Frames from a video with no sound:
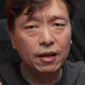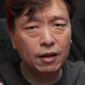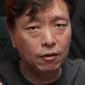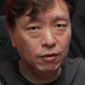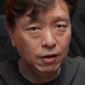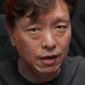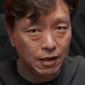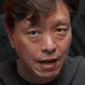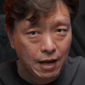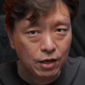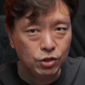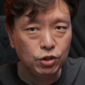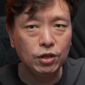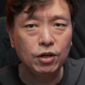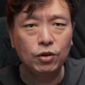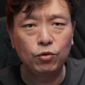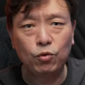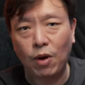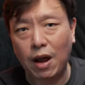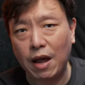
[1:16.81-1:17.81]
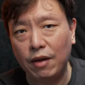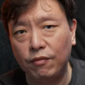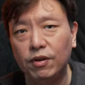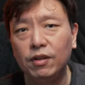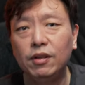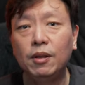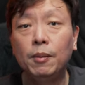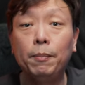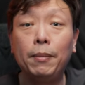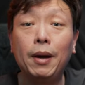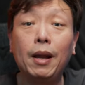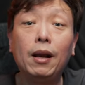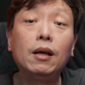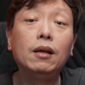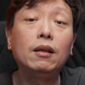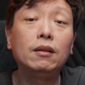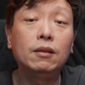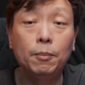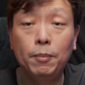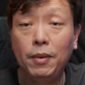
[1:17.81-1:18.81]
Now, the larger the driver, the
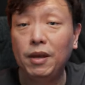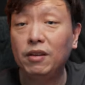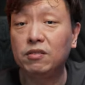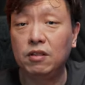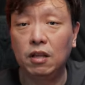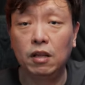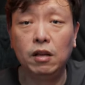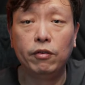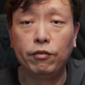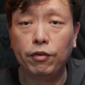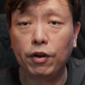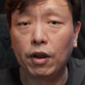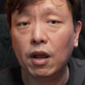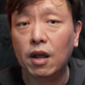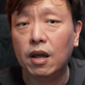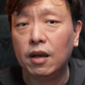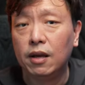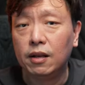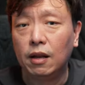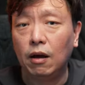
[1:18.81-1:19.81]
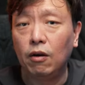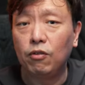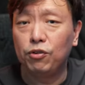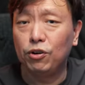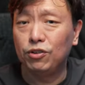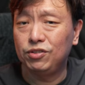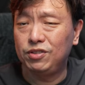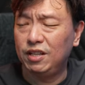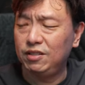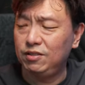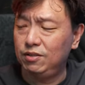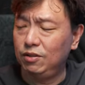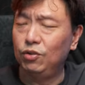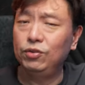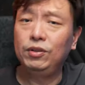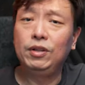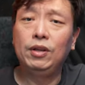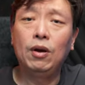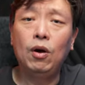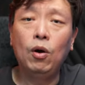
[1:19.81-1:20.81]
better the bass delivery. Now, of course, that's
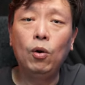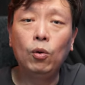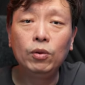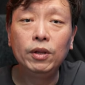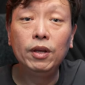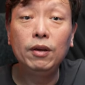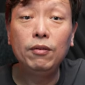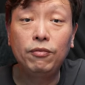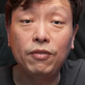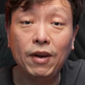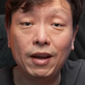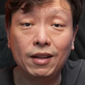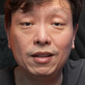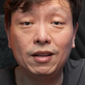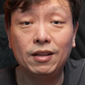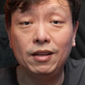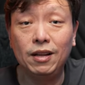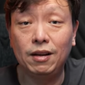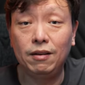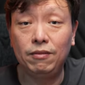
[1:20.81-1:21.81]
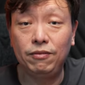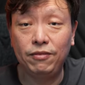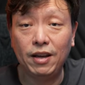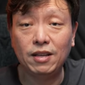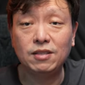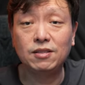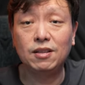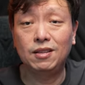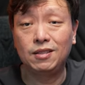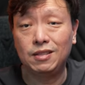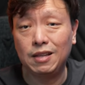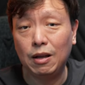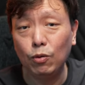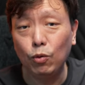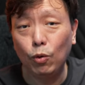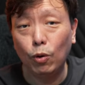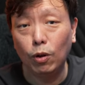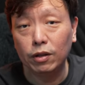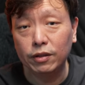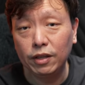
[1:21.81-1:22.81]
not the only factor that affects
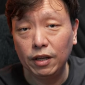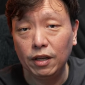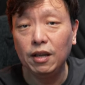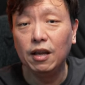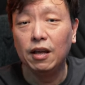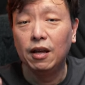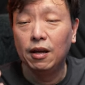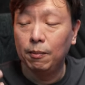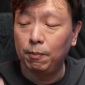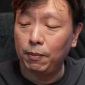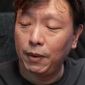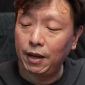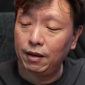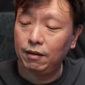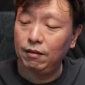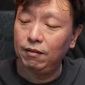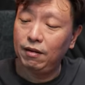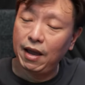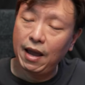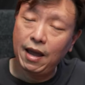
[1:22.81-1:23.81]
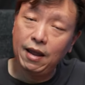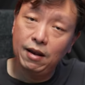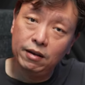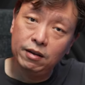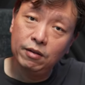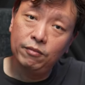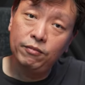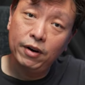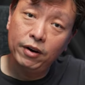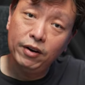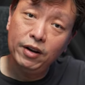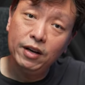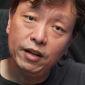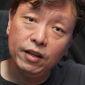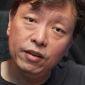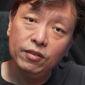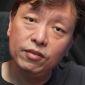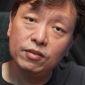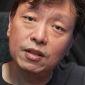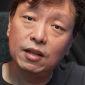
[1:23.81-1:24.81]
sound quality, but at the very
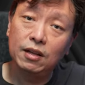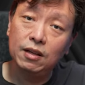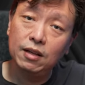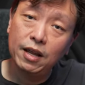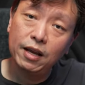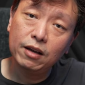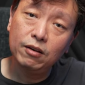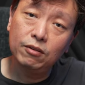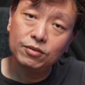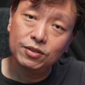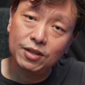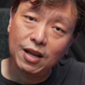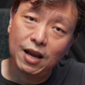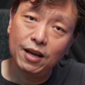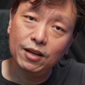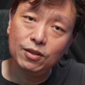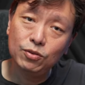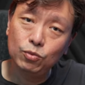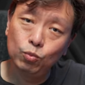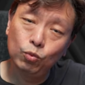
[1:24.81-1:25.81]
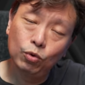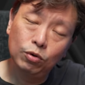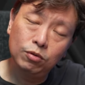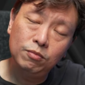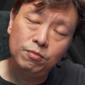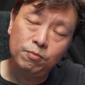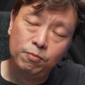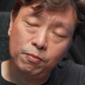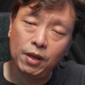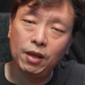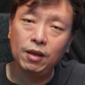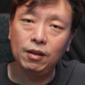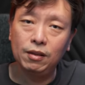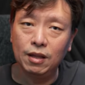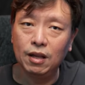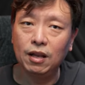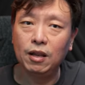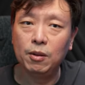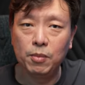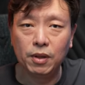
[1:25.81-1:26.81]
least, the lack of size won't be
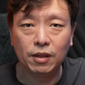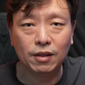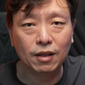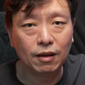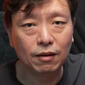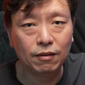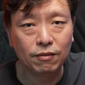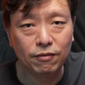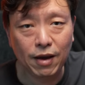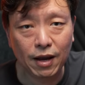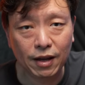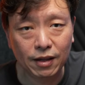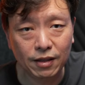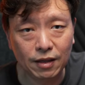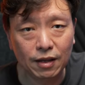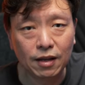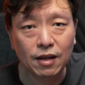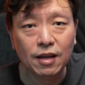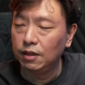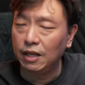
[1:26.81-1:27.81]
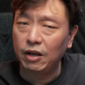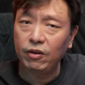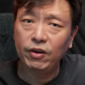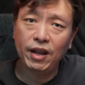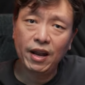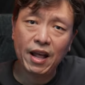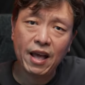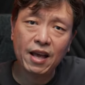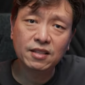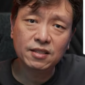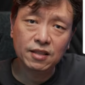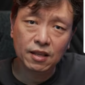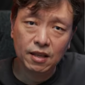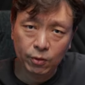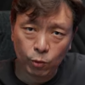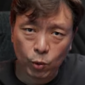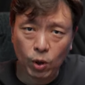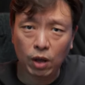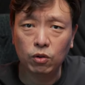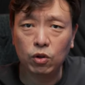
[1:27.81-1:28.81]
the limiting factor. Now, it has
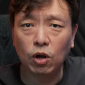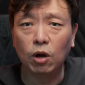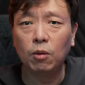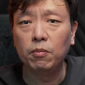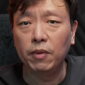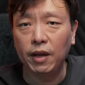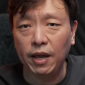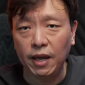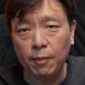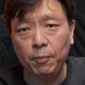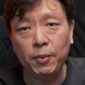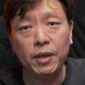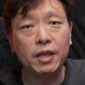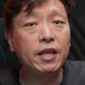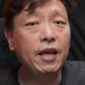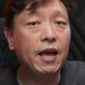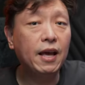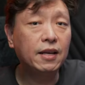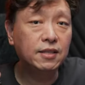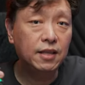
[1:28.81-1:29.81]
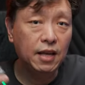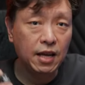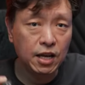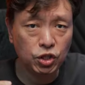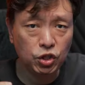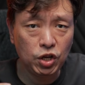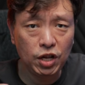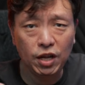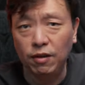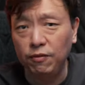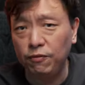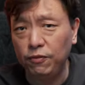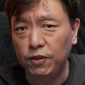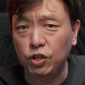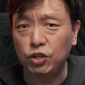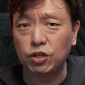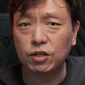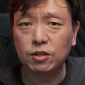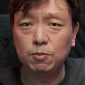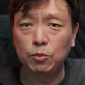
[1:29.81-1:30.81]
Qualcomm aptX H D,
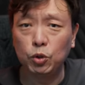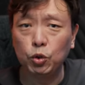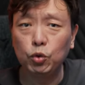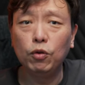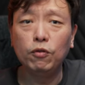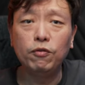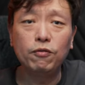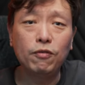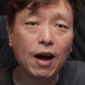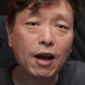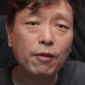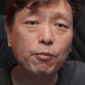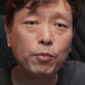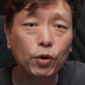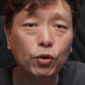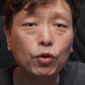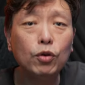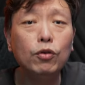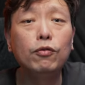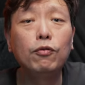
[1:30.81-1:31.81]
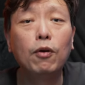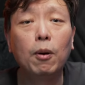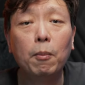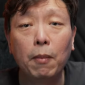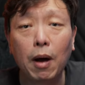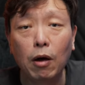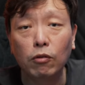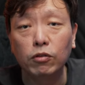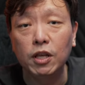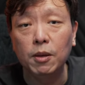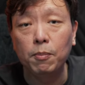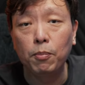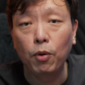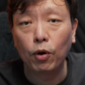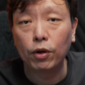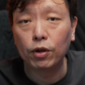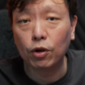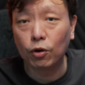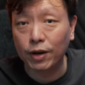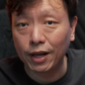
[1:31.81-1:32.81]
features Bluetooth five point two for
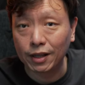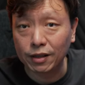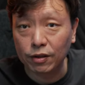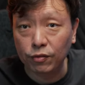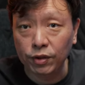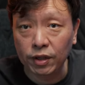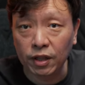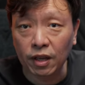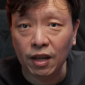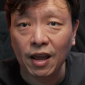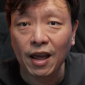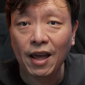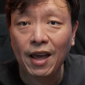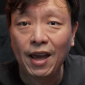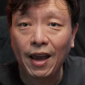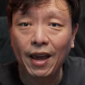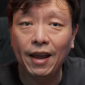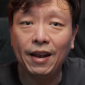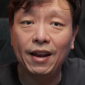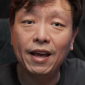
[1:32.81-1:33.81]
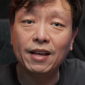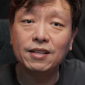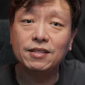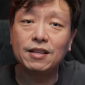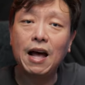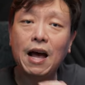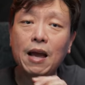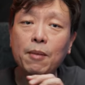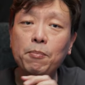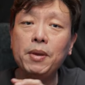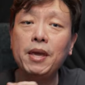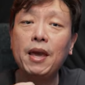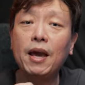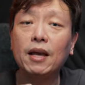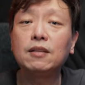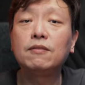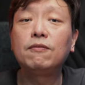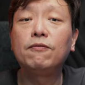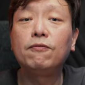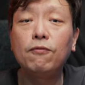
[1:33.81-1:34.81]
multi-point connectivity, and has I P
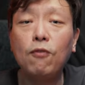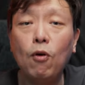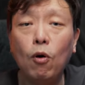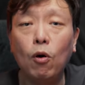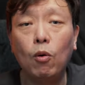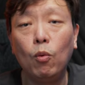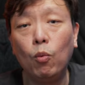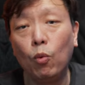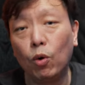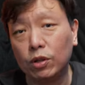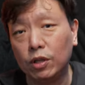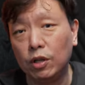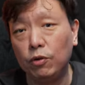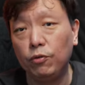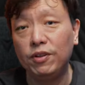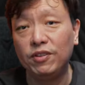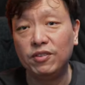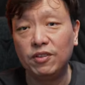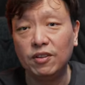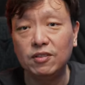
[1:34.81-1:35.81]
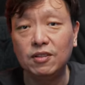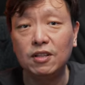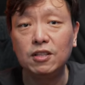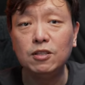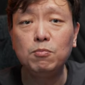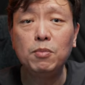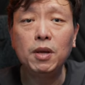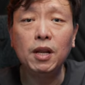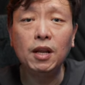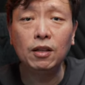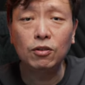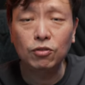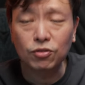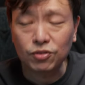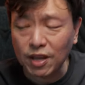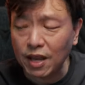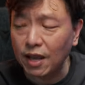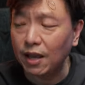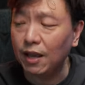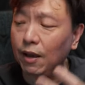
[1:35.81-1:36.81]
X four water resistance, meaning to
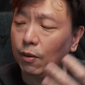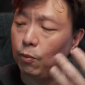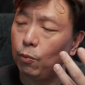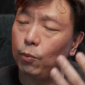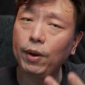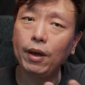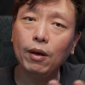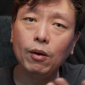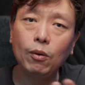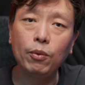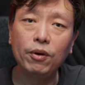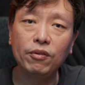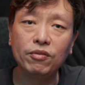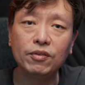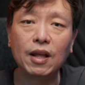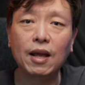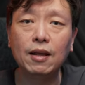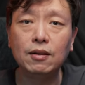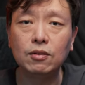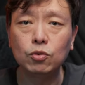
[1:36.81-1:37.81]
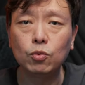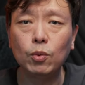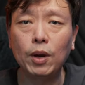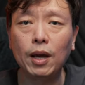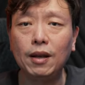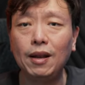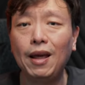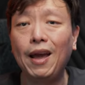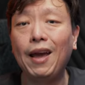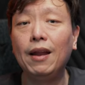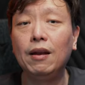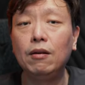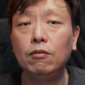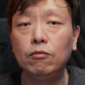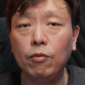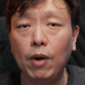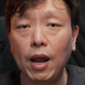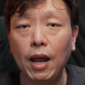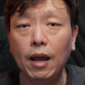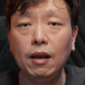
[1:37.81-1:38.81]
say it will withstand sweat
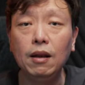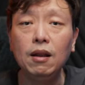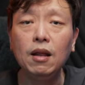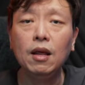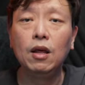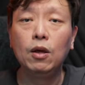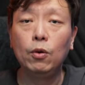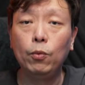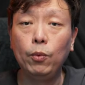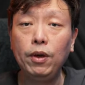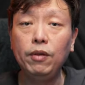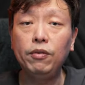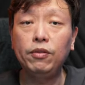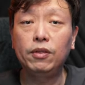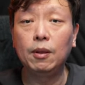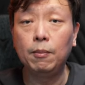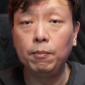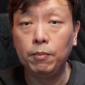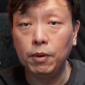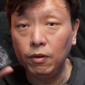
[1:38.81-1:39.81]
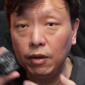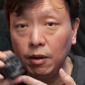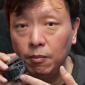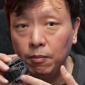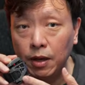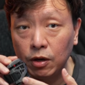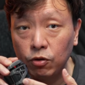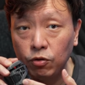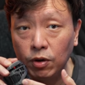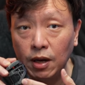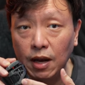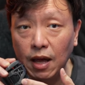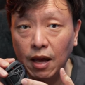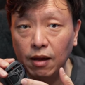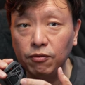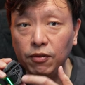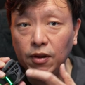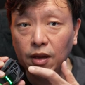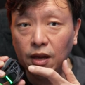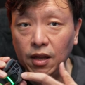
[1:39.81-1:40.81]
and rain. With the built-in battery
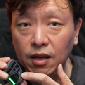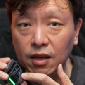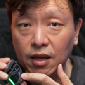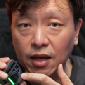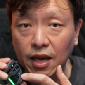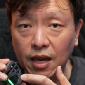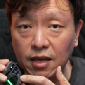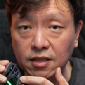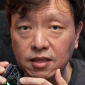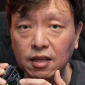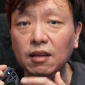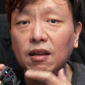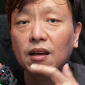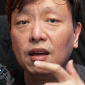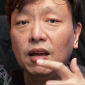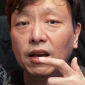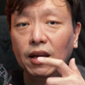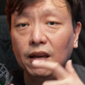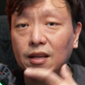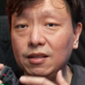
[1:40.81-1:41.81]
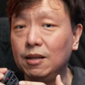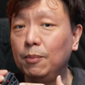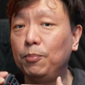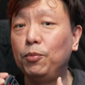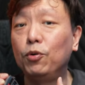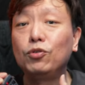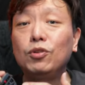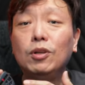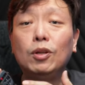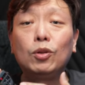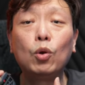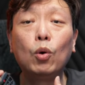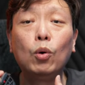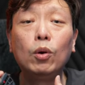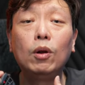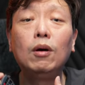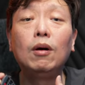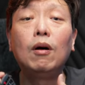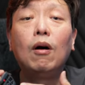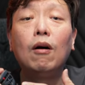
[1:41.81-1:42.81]
life in the casing, it supports a
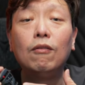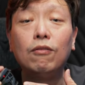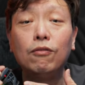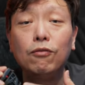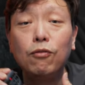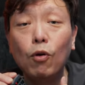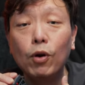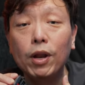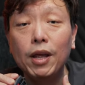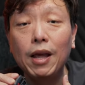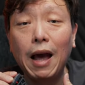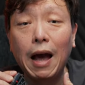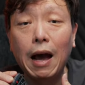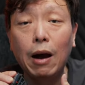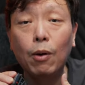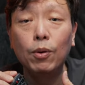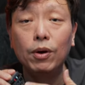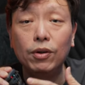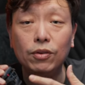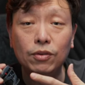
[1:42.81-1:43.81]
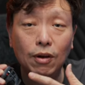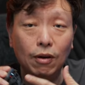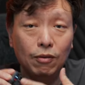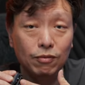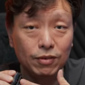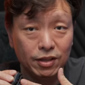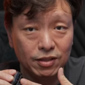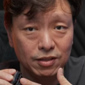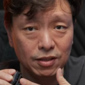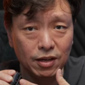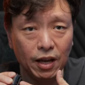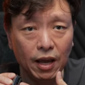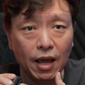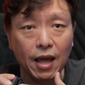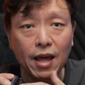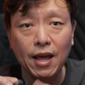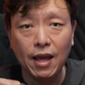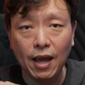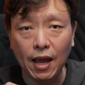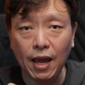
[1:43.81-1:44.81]
total of forty hours of listening,
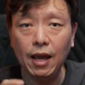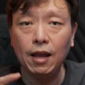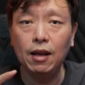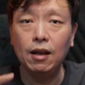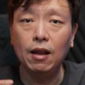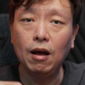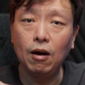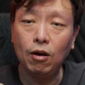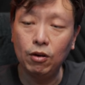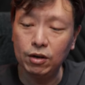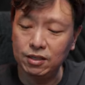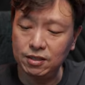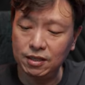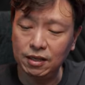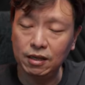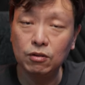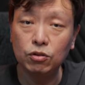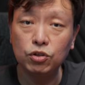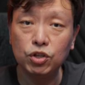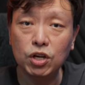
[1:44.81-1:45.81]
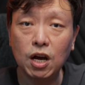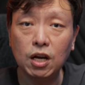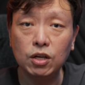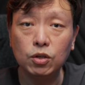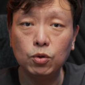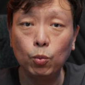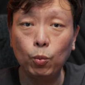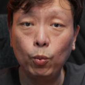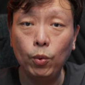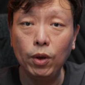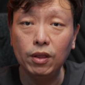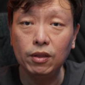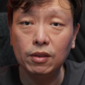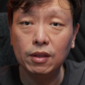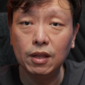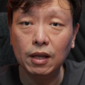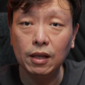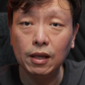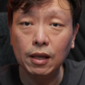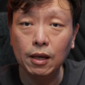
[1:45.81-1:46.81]
eight on a single charge with
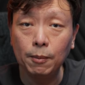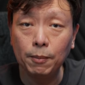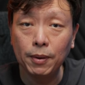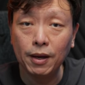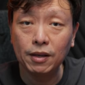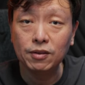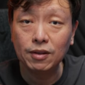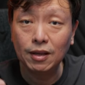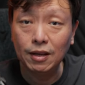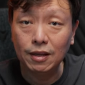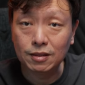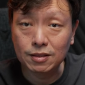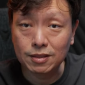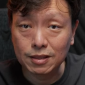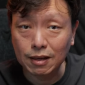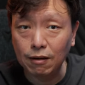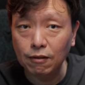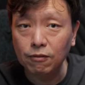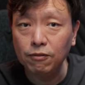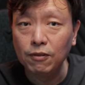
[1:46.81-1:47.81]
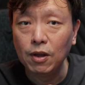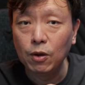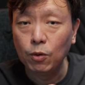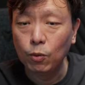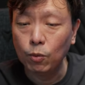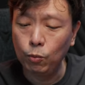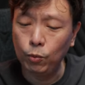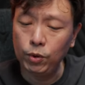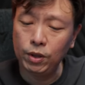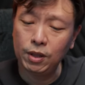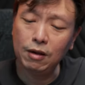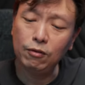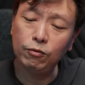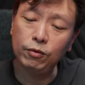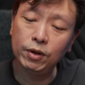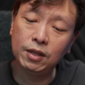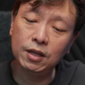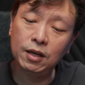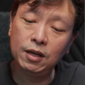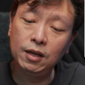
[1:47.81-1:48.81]
the earbuds itself, without
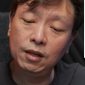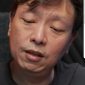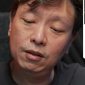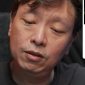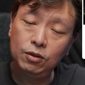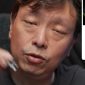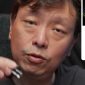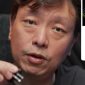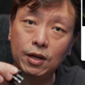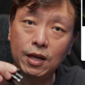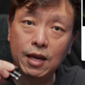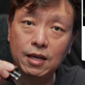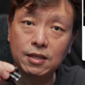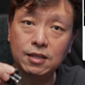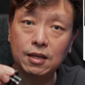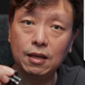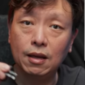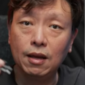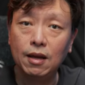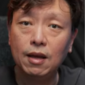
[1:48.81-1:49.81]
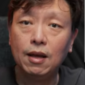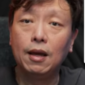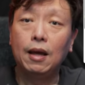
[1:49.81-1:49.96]
returning to the casing.